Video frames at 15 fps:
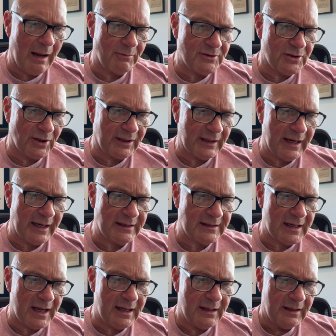was looking at
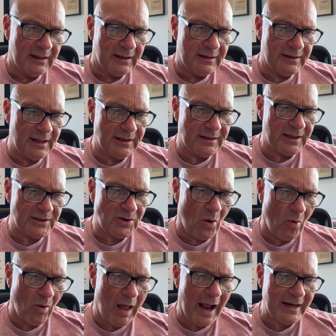this
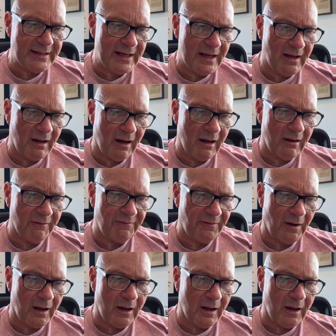whole idea of